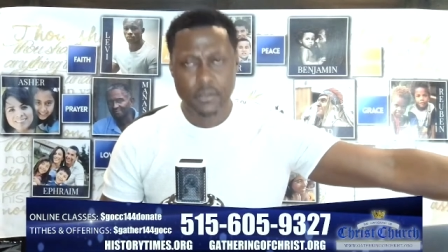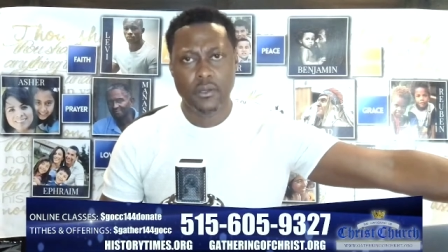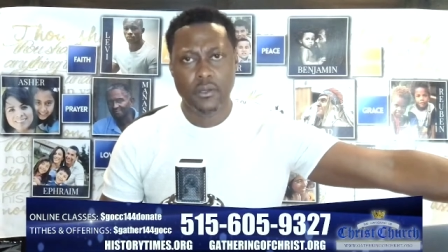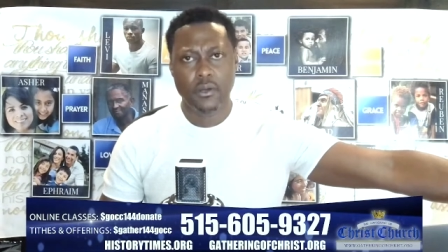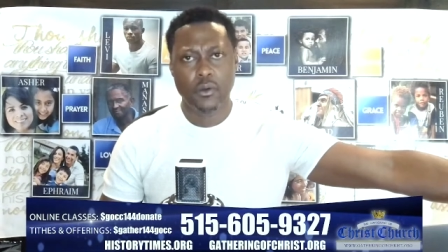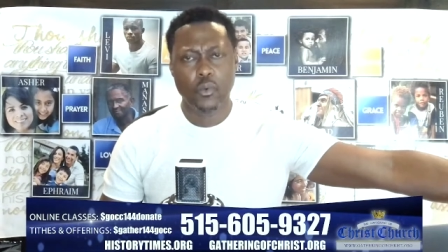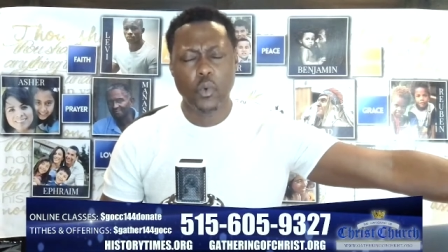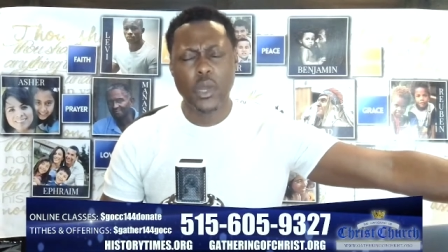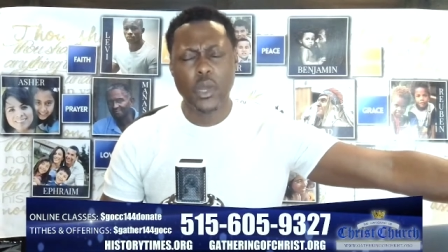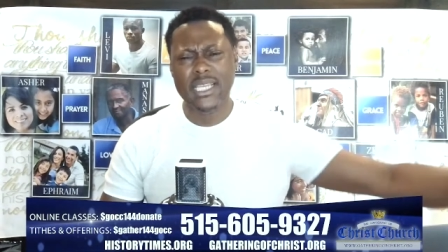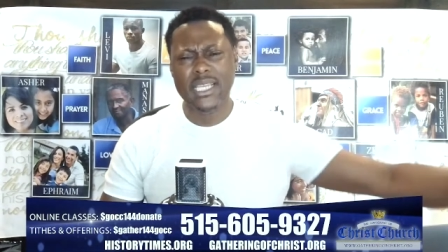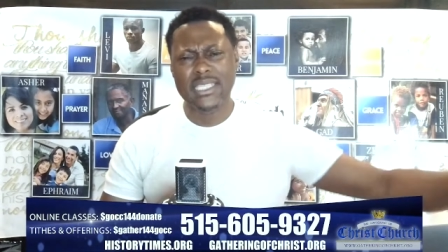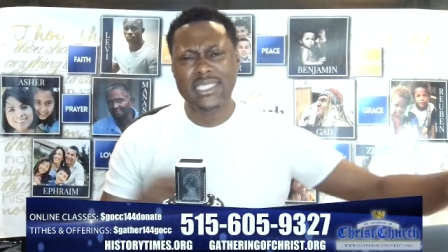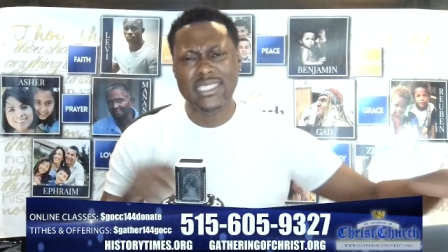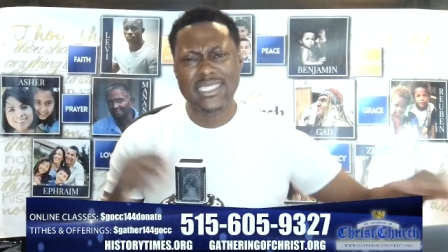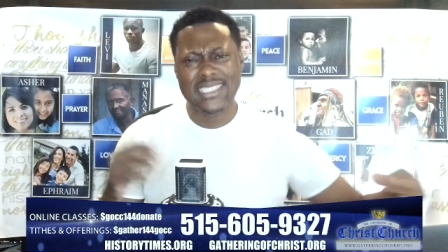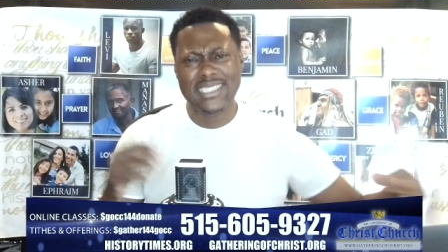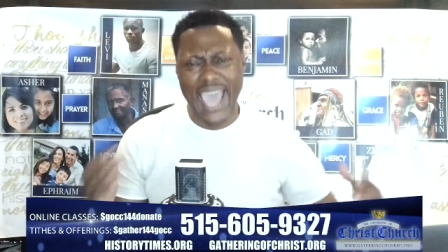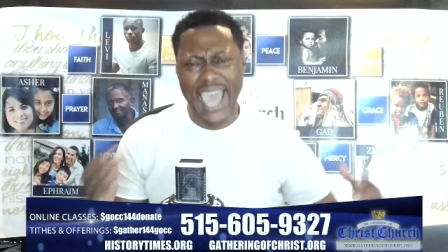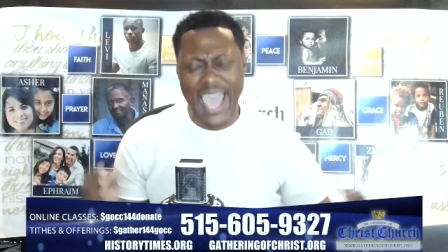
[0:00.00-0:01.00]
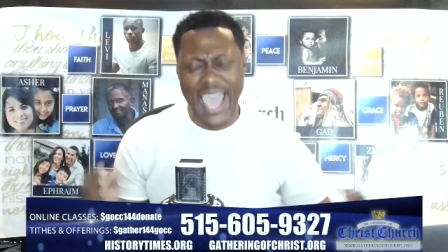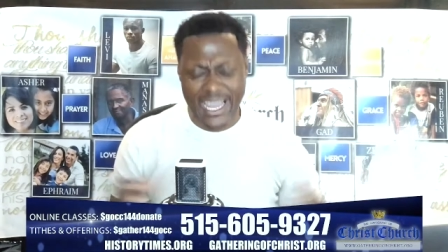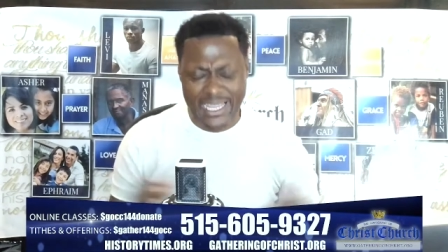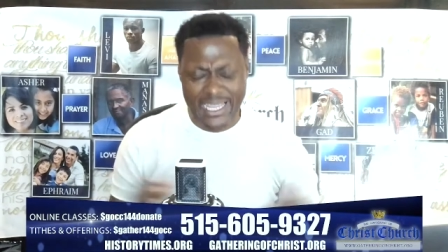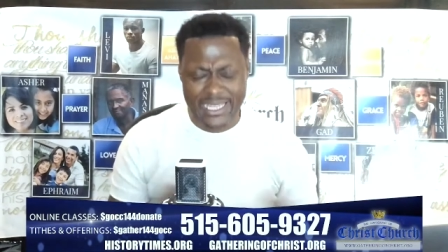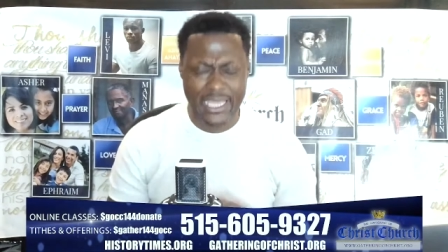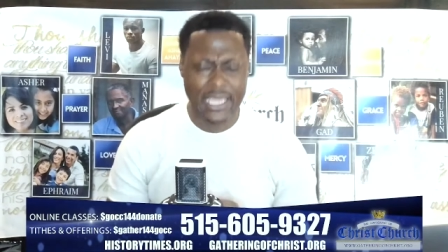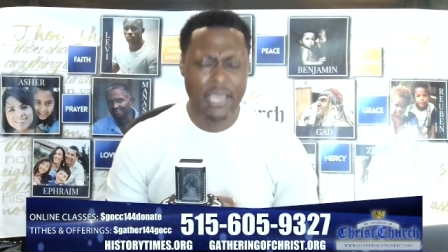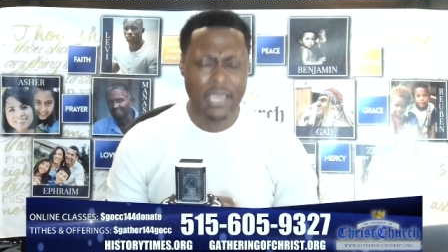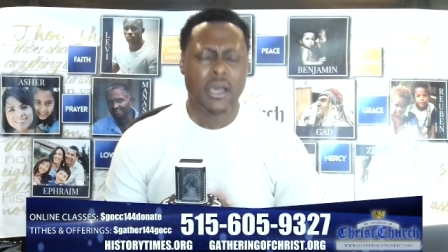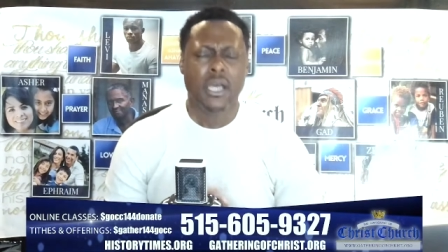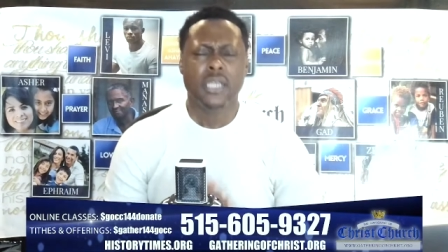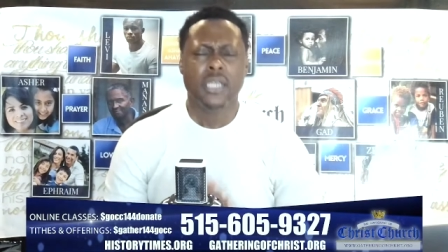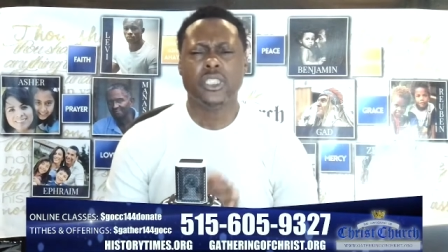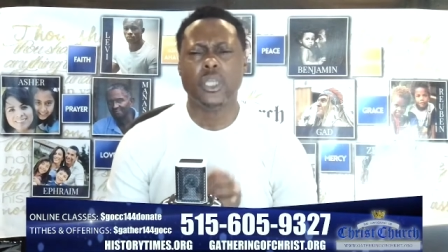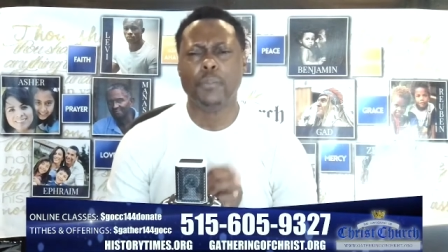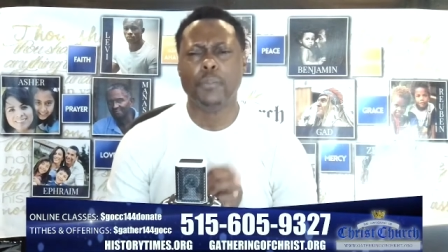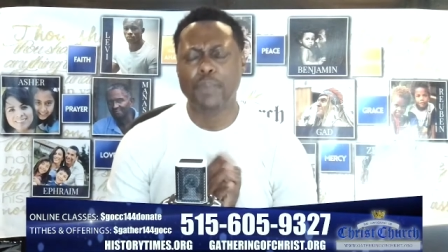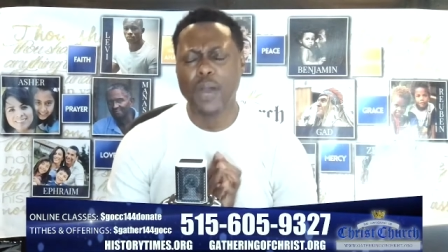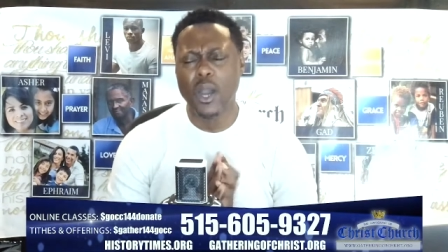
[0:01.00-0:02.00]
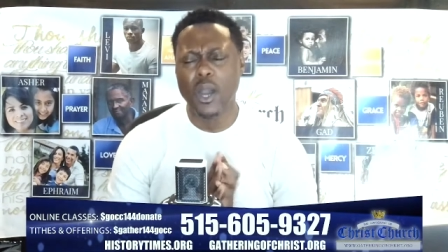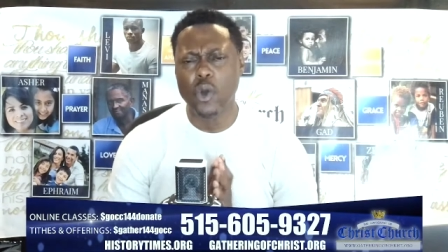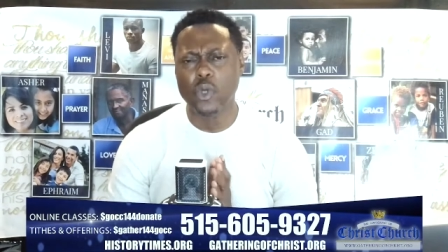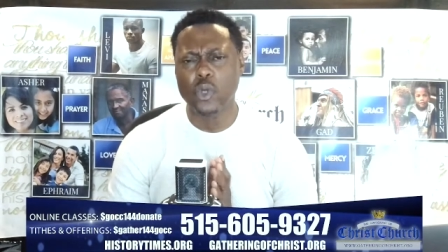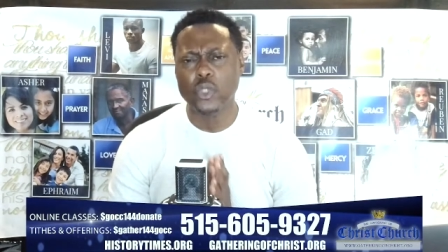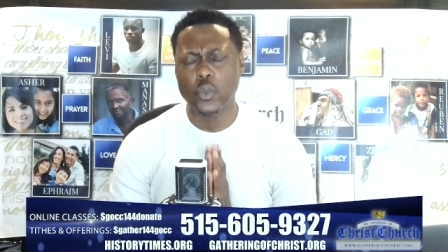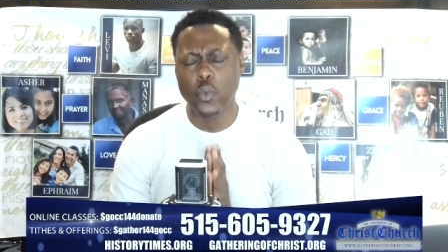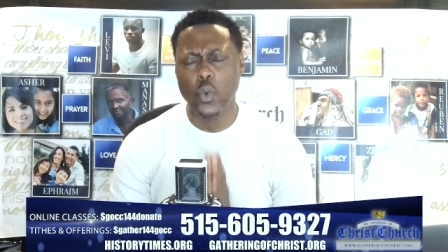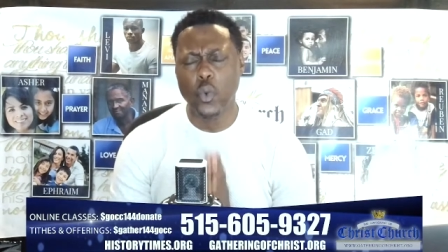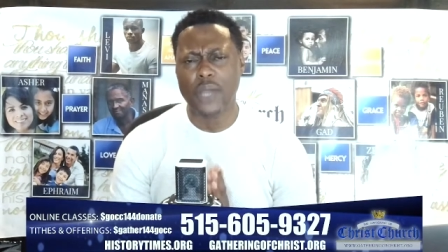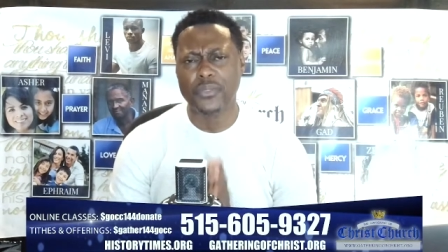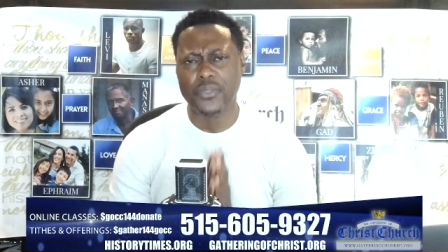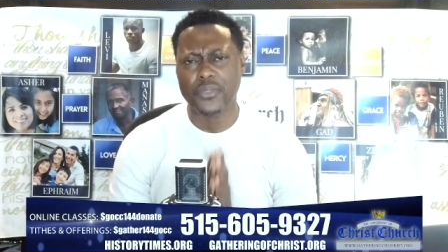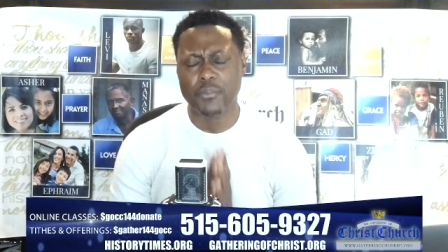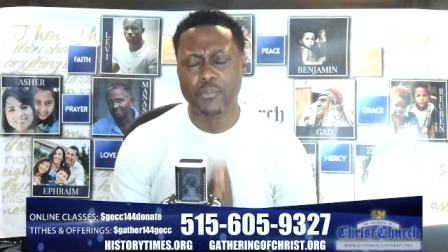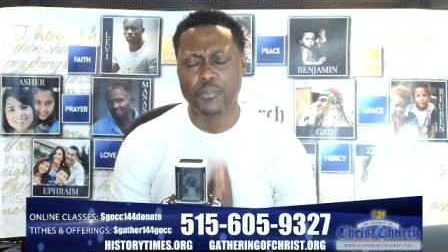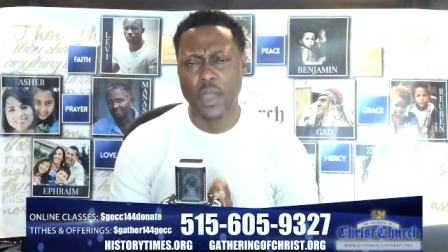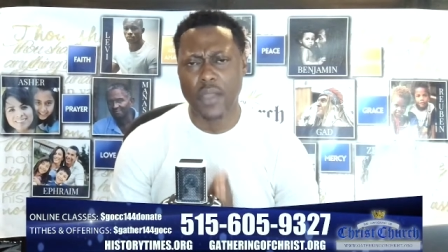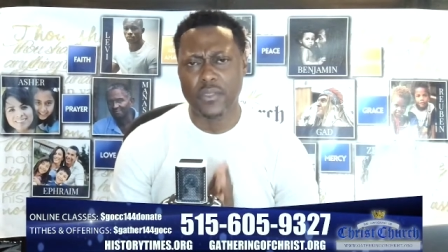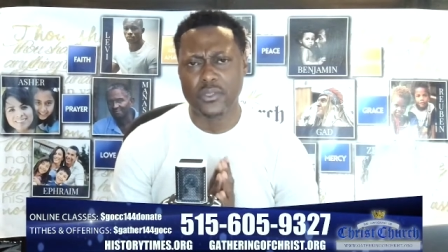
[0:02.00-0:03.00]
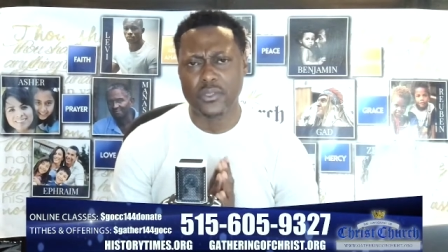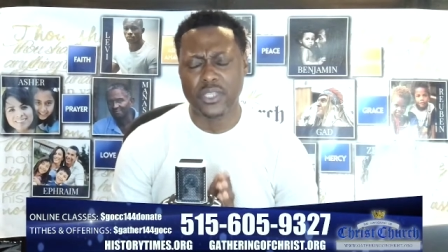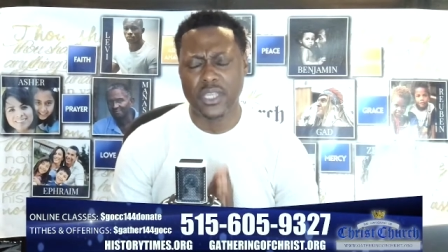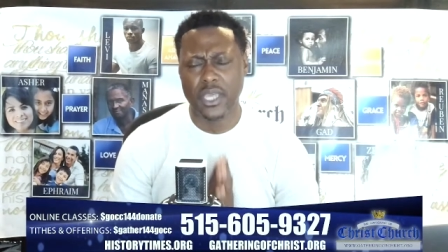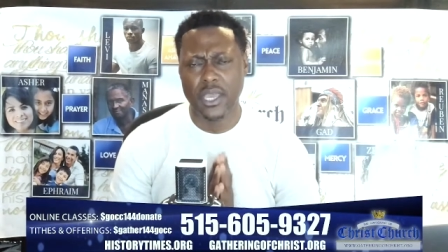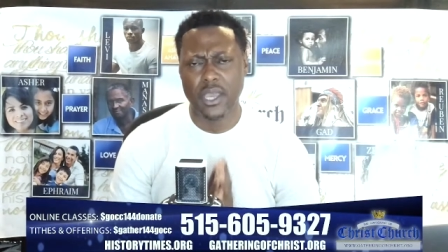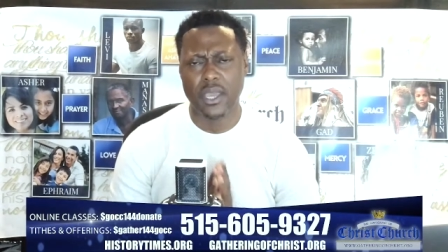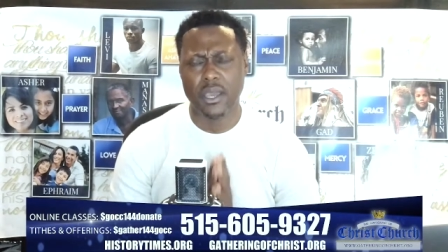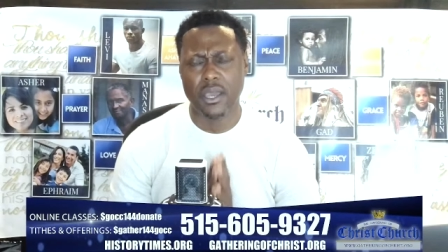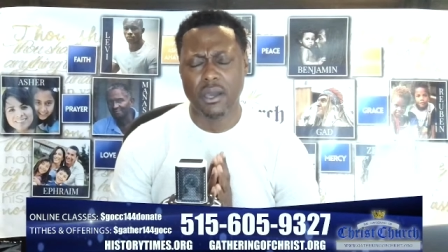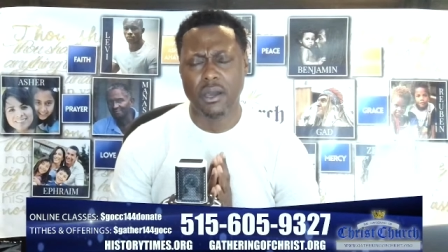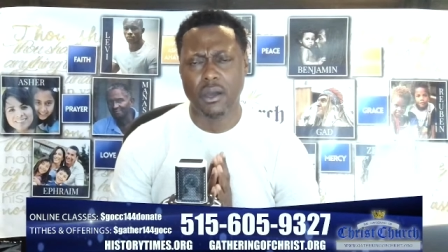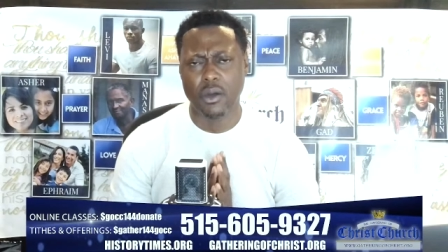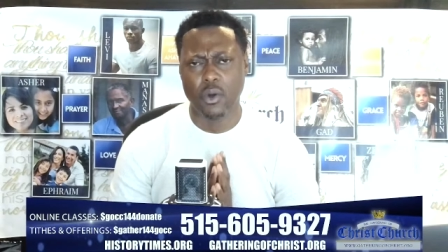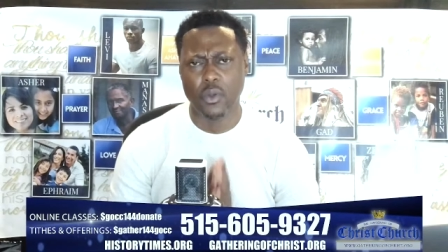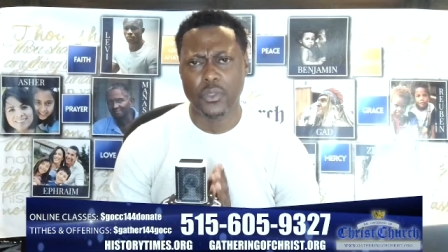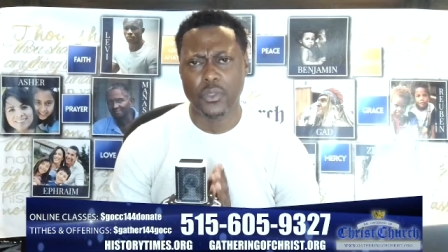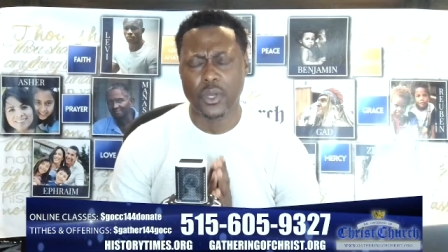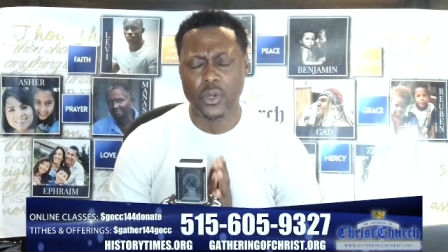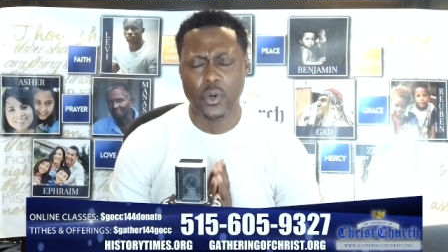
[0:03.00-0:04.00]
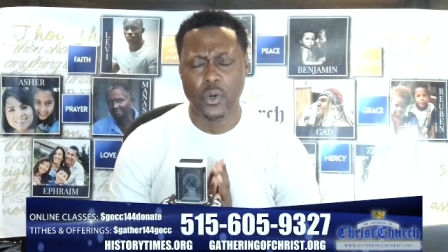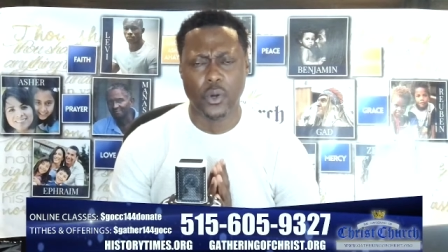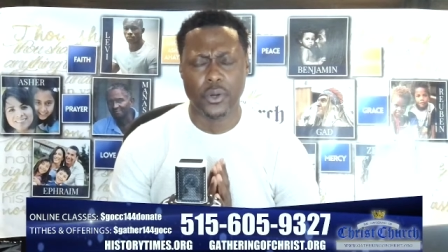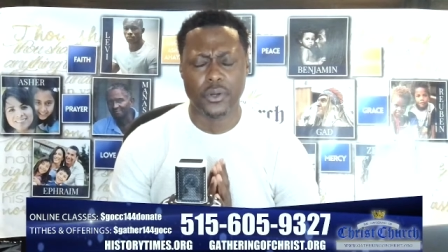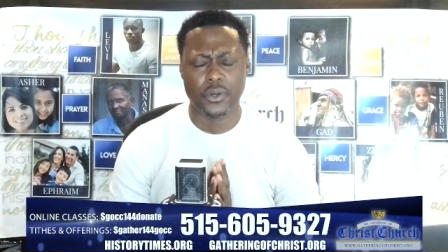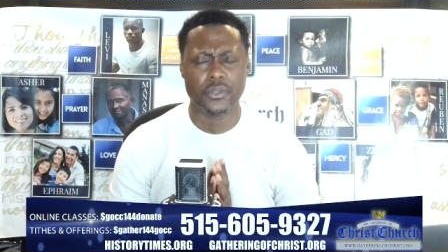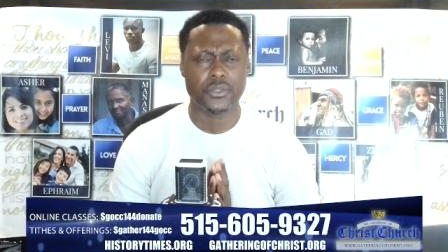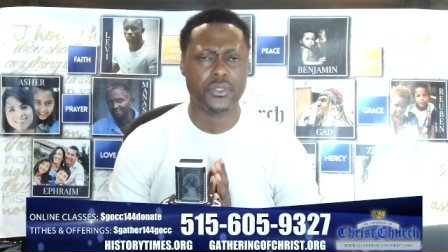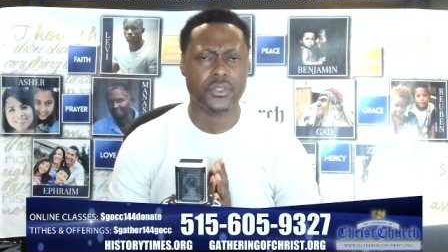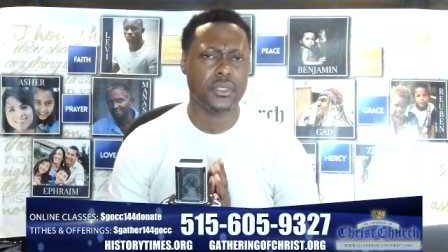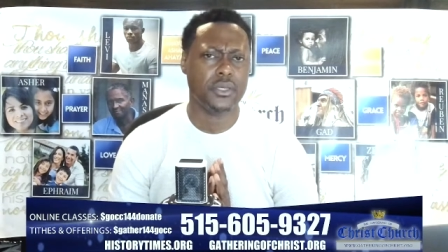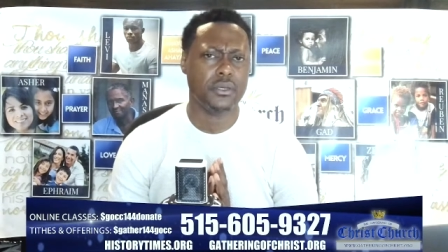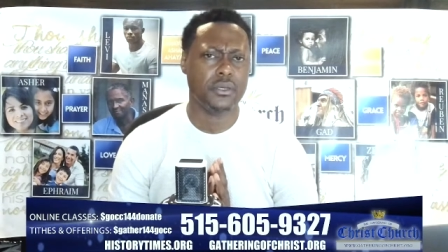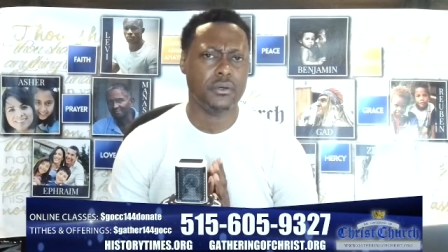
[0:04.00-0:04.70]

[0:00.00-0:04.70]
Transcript: What exactly? Suppose what the brothers on the corners